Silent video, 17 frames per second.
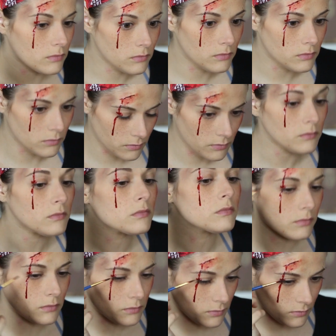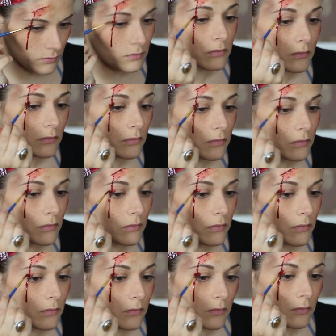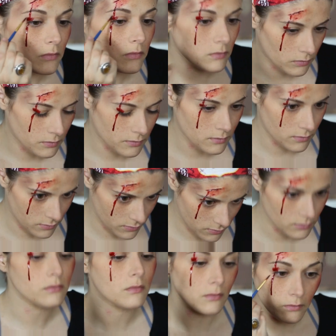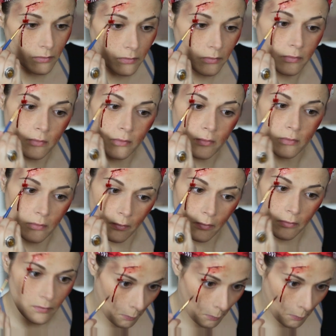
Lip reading: in there as well. That's going to kind of, you know, soak up